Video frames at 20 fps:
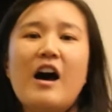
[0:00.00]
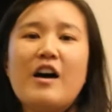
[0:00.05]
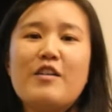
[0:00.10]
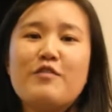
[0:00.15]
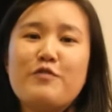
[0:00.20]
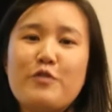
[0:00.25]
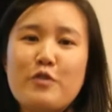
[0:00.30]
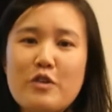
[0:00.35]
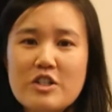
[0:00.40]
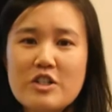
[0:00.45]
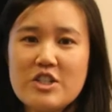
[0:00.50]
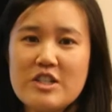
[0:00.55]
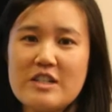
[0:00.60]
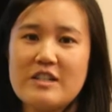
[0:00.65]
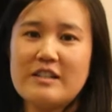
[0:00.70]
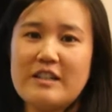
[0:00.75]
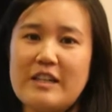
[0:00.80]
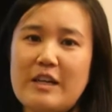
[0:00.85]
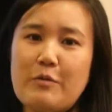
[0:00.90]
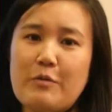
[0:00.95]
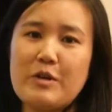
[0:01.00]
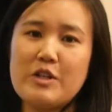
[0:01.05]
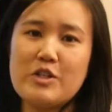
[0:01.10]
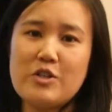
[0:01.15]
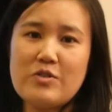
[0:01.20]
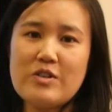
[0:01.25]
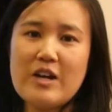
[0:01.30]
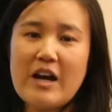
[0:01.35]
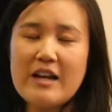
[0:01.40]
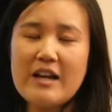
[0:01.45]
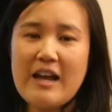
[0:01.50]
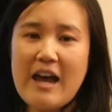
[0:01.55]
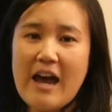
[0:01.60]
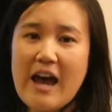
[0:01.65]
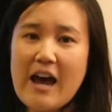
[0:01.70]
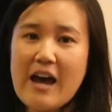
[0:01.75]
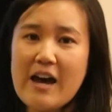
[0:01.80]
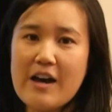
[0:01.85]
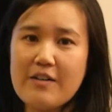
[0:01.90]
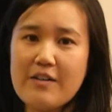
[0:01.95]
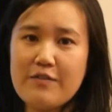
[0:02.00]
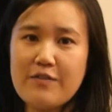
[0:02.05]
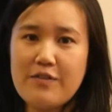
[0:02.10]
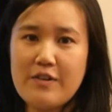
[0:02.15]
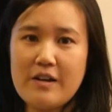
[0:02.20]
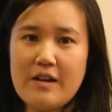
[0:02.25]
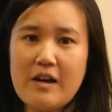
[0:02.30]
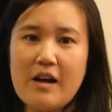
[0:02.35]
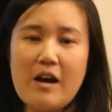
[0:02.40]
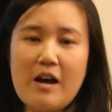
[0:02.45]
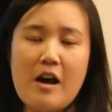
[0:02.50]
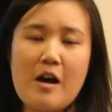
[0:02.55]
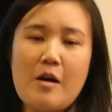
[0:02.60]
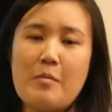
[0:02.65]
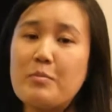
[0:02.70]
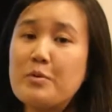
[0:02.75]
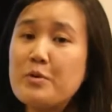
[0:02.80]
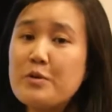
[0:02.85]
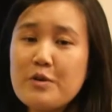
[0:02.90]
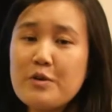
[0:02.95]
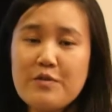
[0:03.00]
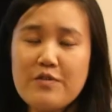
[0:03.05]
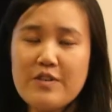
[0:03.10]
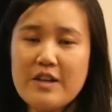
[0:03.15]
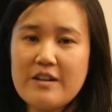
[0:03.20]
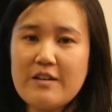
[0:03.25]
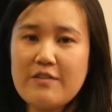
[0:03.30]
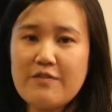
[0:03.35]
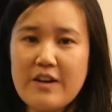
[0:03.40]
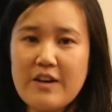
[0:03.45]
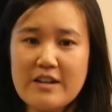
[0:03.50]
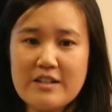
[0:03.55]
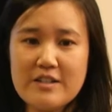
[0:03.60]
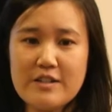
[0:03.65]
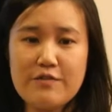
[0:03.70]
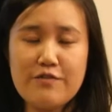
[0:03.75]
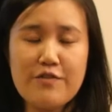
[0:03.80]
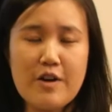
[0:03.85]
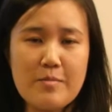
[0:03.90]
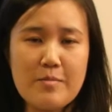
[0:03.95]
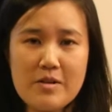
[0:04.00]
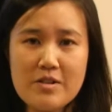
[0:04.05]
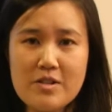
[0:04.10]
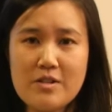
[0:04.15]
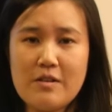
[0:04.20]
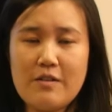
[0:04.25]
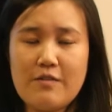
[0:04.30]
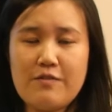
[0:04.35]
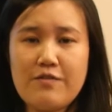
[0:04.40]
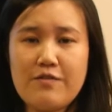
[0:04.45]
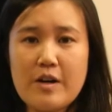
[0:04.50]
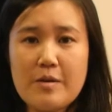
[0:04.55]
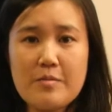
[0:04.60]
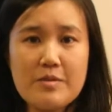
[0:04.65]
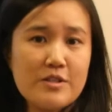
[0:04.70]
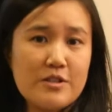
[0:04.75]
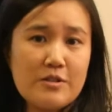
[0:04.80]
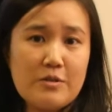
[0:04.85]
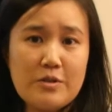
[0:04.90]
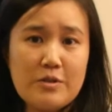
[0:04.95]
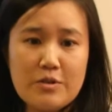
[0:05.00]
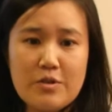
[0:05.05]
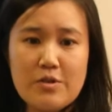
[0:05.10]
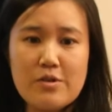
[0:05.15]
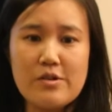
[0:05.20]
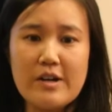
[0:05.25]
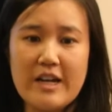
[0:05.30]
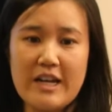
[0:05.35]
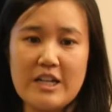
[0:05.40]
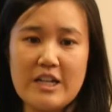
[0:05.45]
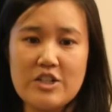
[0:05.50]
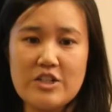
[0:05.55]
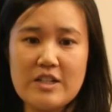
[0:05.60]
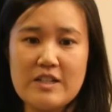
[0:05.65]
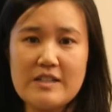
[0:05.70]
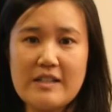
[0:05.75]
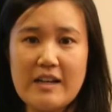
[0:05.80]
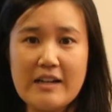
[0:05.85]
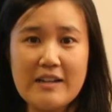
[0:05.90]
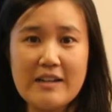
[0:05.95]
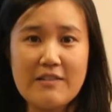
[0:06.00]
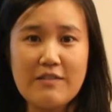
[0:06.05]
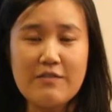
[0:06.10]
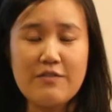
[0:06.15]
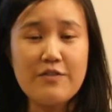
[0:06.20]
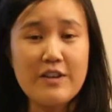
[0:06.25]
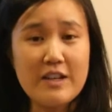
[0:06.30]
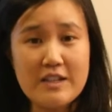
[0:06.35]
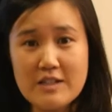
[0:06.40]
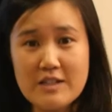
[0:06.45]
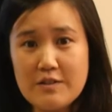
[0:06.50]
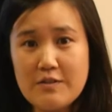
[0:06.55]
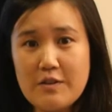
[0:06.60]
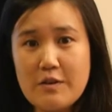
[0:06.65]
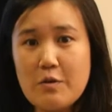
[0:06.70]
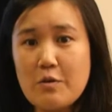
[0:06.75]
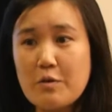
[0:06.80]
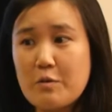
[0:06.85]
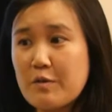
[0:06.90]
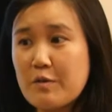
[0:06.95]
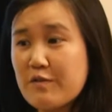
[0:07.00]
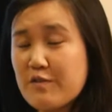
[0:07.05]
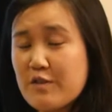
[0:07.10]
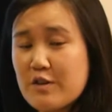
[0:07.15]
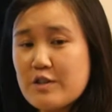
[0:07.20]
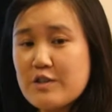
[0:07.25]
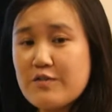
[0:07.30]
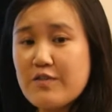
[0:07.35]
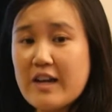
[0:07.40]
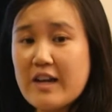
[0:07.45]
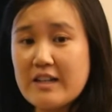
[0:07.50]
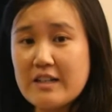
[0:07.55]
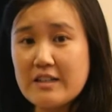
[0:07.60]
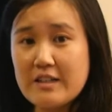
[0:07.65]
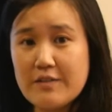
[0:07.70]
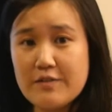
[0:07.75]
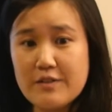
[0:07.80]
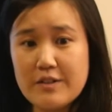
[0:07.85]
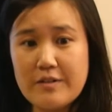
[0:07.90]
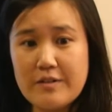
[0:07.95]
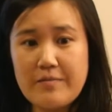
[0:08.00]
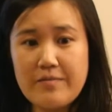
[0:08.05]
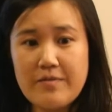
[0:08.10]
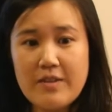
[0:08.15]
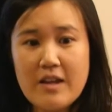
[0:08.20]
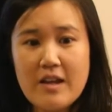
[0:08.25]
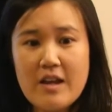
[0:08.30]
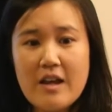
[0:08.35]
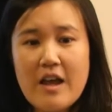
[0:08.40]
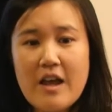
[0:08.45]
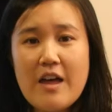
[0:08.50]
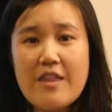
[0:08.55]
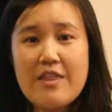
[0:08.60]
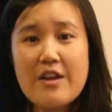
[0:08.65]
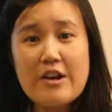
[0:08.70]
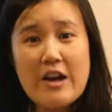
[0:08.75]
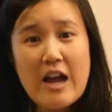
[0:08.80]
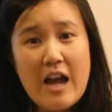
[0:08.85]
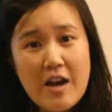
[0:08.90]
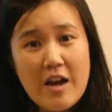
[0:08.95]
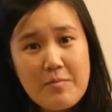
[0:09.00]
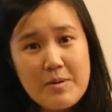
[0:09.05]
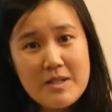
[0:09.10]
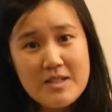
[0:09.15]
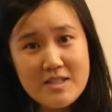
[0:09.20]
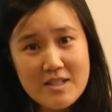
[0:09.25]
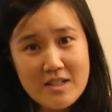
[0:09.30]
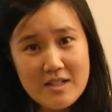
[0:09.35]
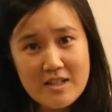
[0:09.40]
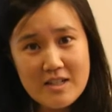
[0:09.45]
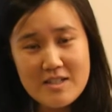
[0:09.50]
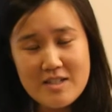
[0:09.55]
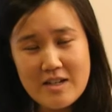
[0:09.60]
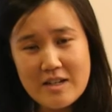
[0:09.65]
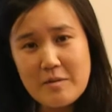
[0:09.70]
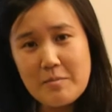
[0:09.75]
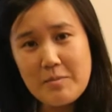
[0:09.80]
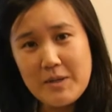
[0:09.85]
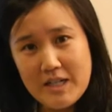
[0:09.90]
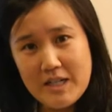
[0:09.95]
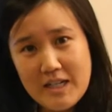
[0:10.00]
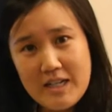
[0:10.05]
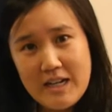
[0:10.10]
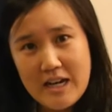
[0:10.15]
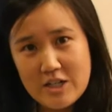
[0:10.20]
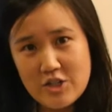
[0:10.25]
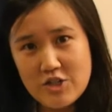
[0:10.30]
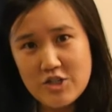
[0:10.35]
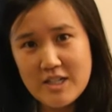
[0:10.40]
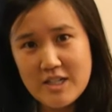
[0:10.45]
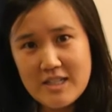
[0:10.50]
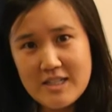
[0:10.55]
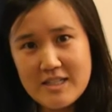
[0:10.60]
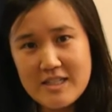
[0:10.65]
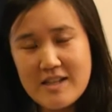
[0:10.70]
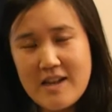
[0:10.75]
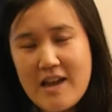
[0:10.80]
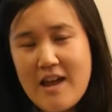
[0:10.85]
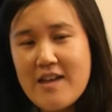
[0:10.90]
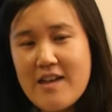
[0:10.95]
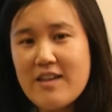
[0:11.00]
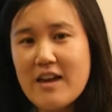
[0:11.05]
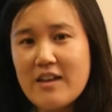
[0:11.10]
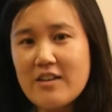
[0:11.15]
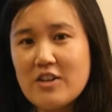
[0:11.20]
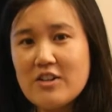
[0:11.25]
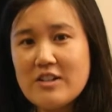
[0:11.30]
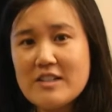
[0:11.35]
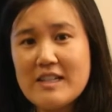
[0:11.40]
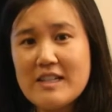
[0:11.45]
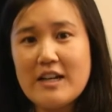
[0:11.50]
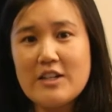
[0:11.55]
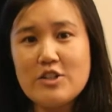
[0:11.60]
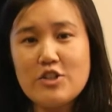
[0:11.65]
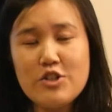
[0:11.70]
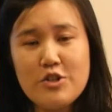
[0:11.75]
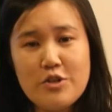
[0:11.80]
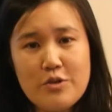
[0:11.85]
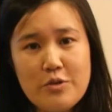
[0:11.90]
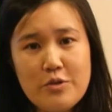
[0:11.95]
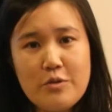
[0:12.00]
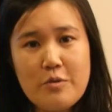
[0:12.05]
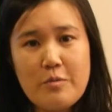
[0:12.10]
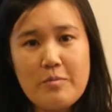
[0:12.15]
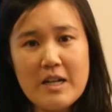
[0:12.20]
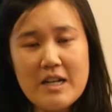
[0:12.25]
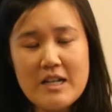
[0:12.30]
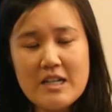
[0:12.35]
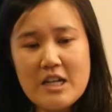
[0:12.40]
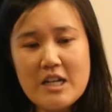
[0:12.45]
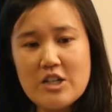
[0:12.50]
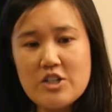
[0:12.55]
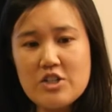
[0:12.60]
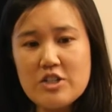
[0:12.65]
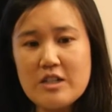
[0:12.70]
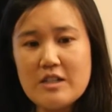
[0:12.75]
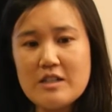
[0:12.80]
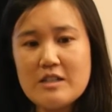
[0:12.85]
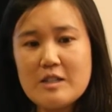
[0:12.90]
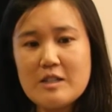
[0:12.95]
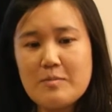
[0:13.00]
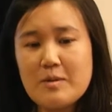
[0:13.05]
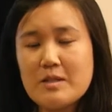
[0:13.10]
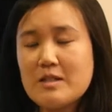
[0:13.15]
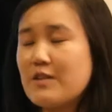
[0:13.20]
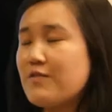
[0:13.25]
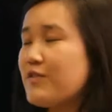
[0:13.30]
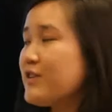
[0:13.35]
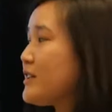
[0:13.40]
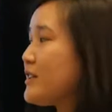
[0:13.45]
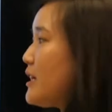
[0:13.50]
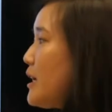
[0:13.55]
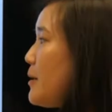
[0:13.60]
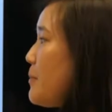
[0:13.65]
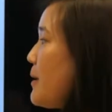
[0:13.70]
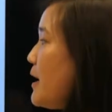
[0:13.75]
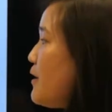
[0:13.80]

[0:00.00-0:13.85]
Unfortunately, we do not have um, proven effective pharma pharmaceutical agents that can fix or reverse fatty liver. There have been studies done in pediatrics that looks at two medications, specifically